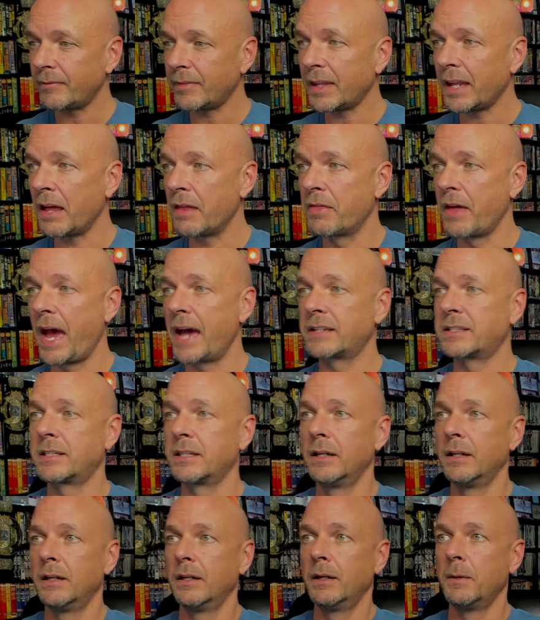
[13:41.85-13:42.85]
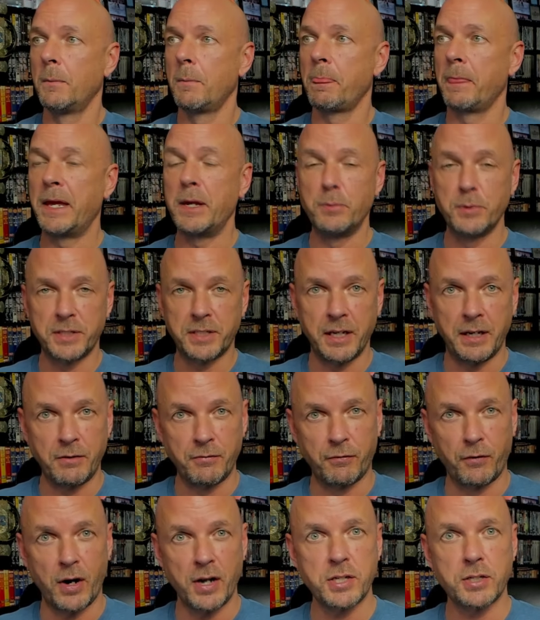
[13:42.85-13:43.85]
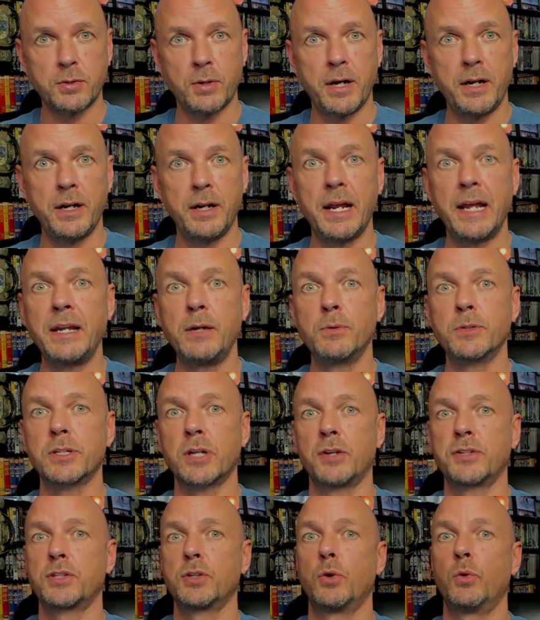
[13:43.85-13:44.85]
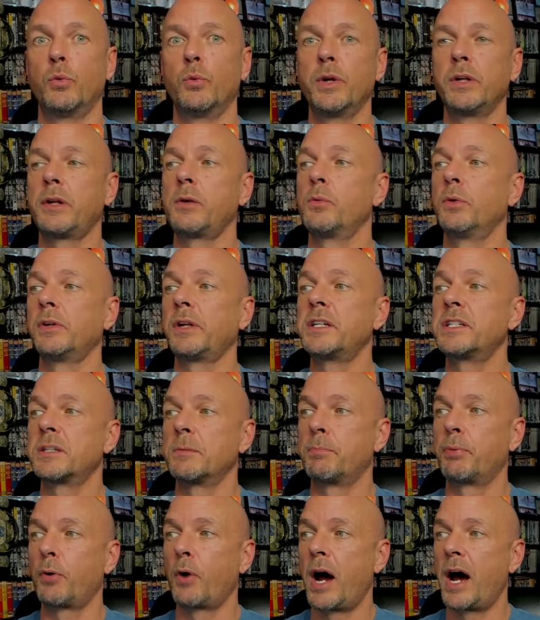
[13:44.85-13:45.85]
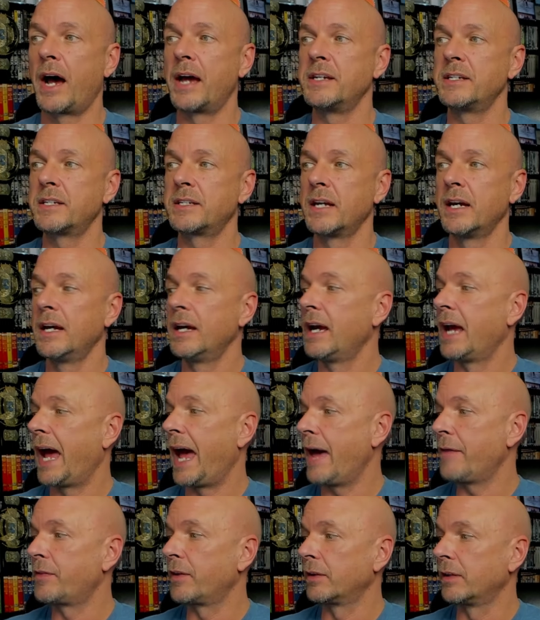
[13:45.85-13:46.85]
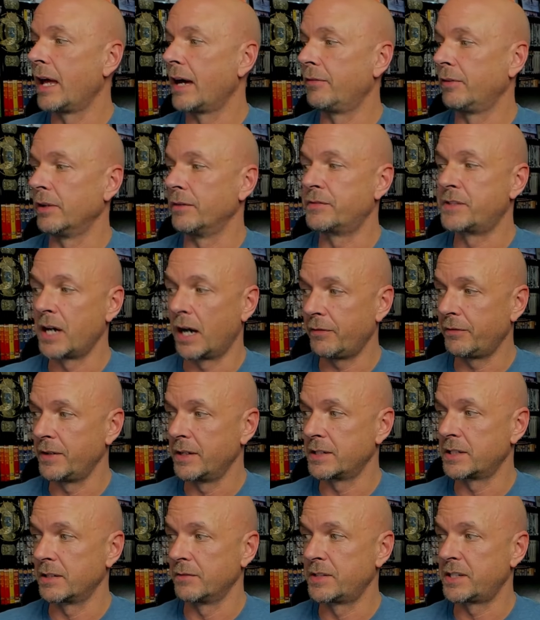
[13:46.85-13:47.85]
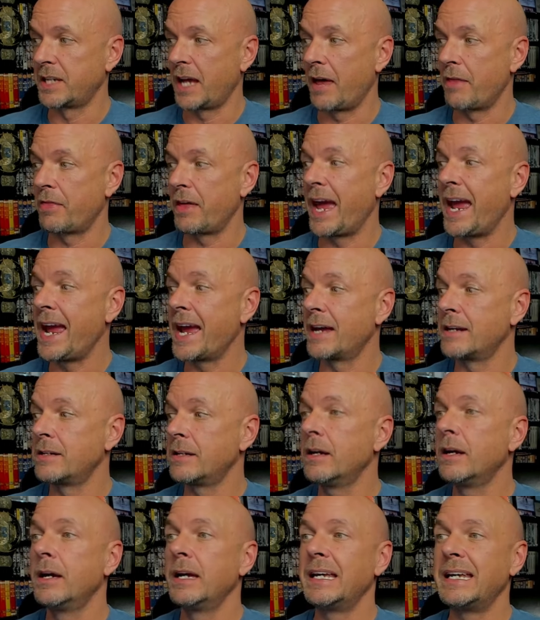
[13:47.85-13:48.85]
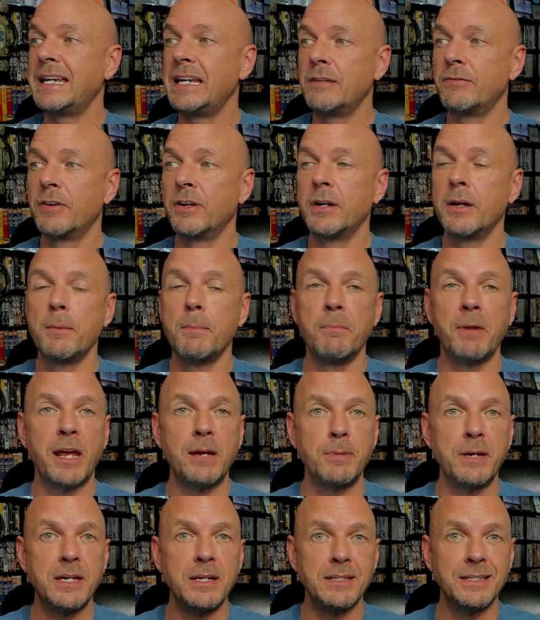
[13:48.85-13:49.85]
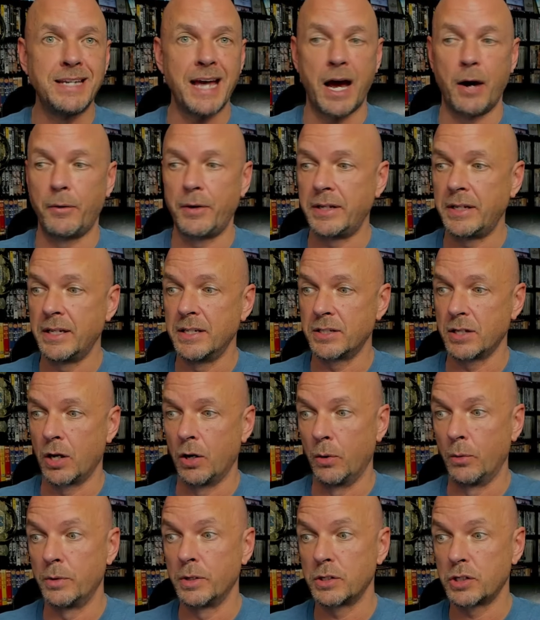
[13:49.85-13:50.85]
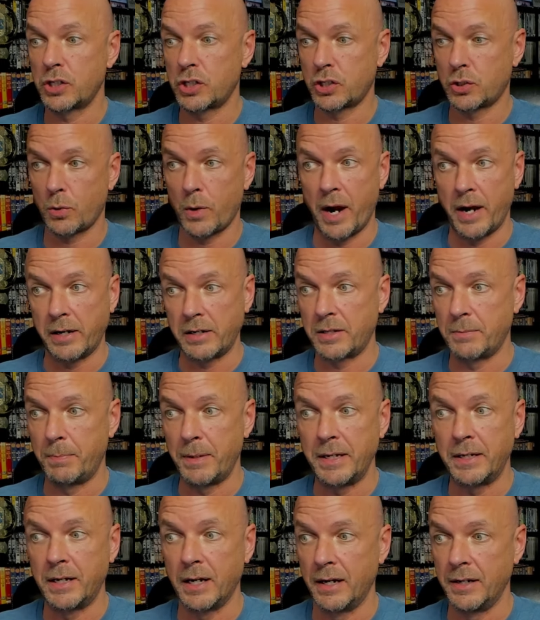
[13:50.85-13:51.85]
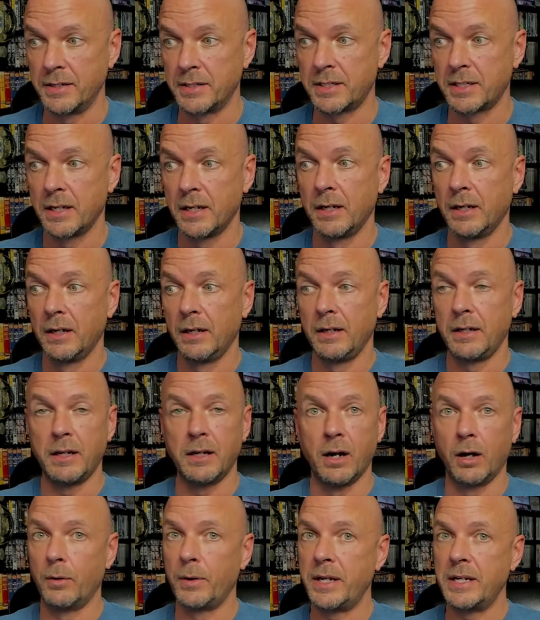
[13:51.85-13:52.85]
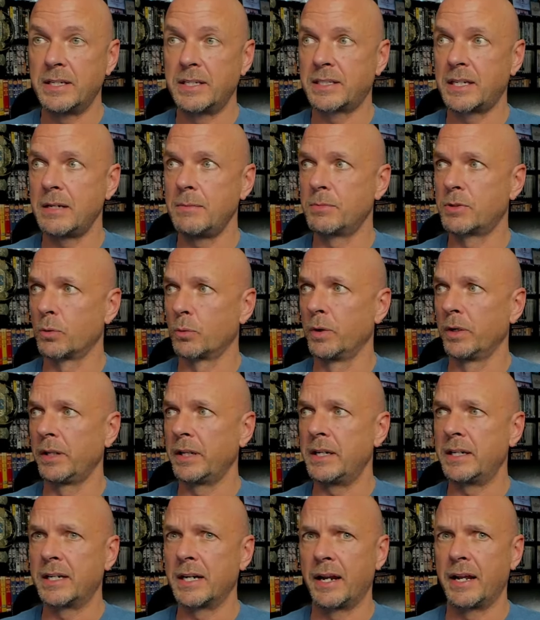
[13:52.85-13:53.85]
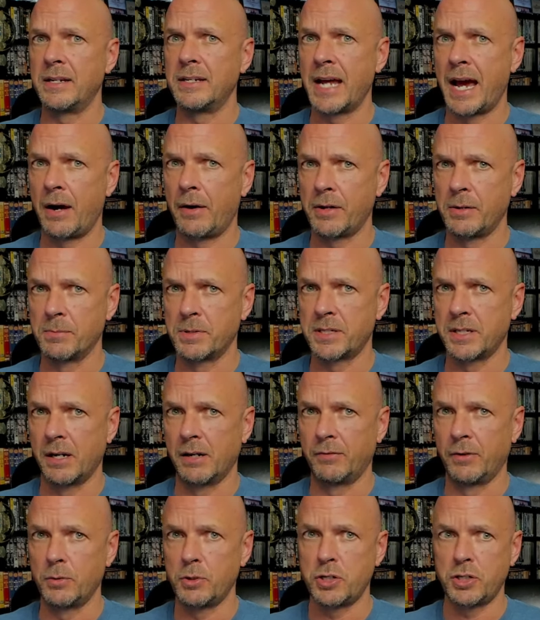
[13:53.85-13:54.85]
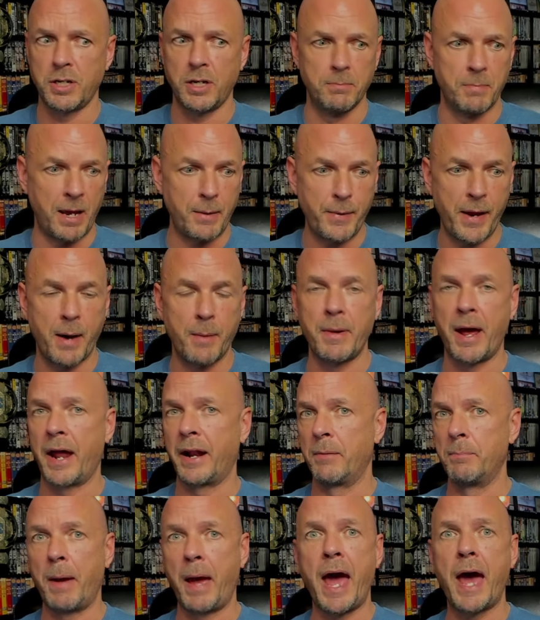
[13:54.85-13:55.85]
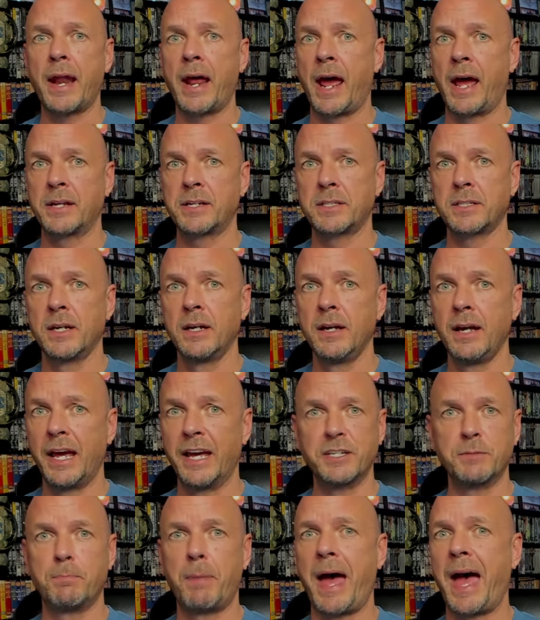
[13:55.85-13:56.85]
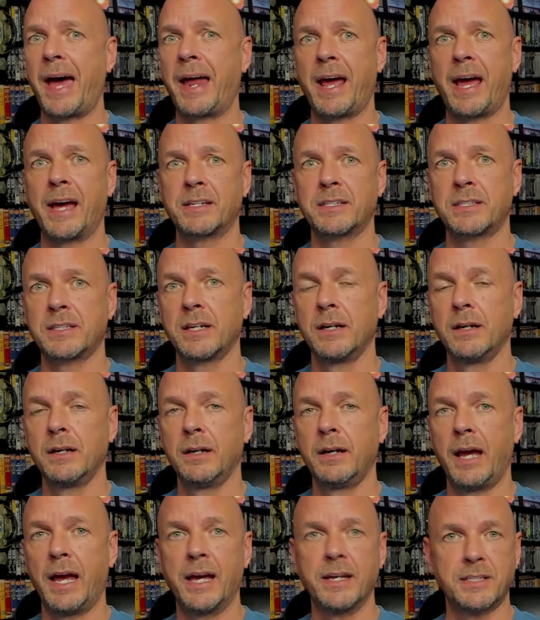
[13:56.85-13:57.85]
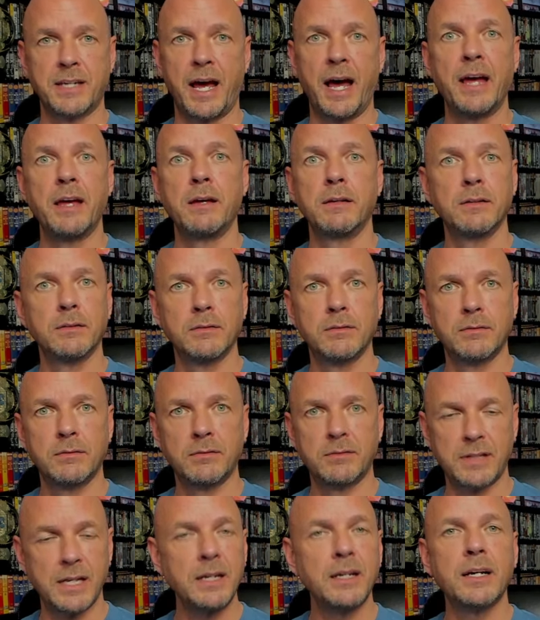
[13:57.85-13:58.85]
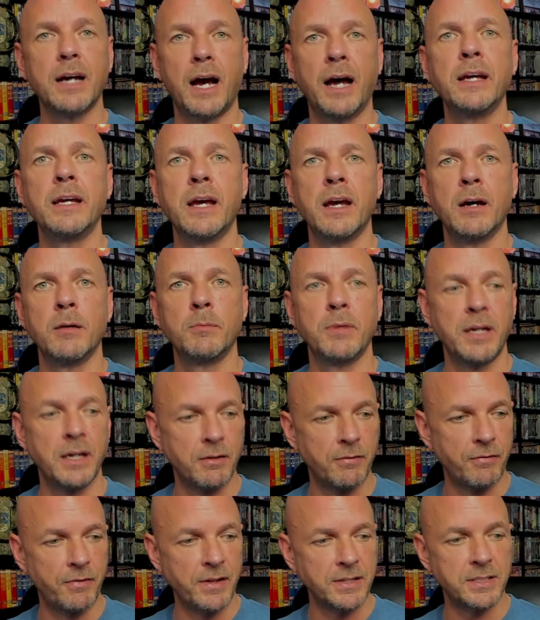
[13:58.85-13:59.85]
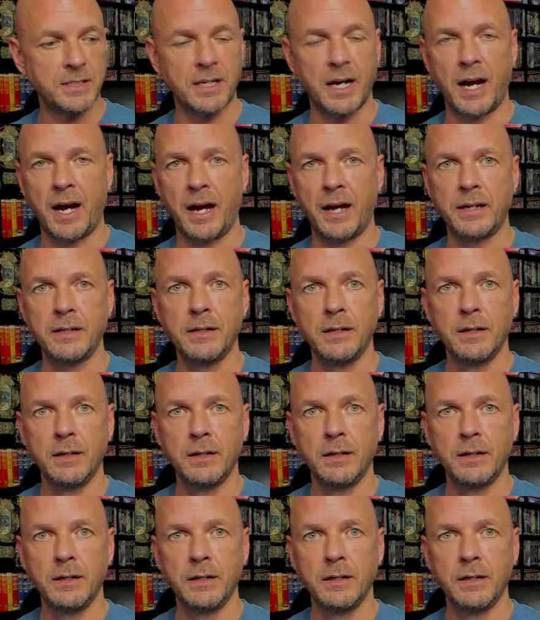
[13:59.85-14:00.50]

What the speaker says: that he was getting frustrated. And he was also really, really surprised at the level of toughness of Seth and even maybe doubting his own strength because, you know, he seemed to really kind of doubt himself. Oh shit, maybe I'm not a badass as I think I am if this guy